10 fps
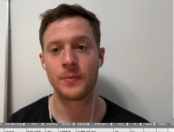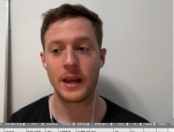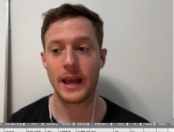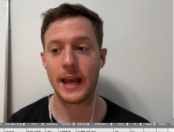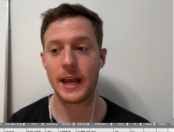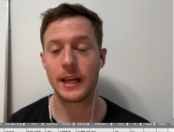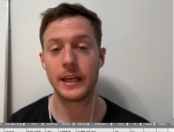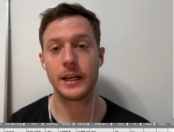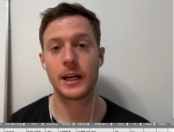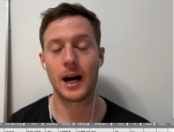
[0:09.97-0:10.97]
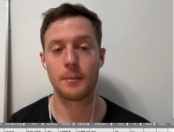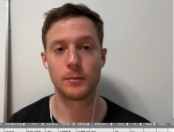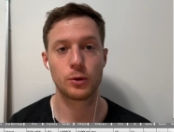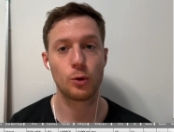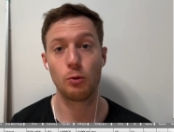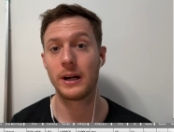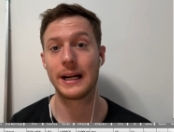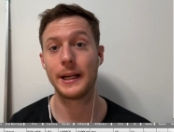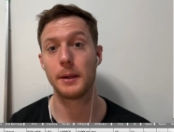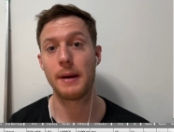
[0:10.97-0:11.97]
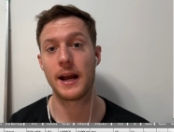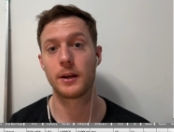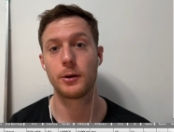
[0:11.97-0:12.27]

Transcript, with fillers: a income through ClickBank.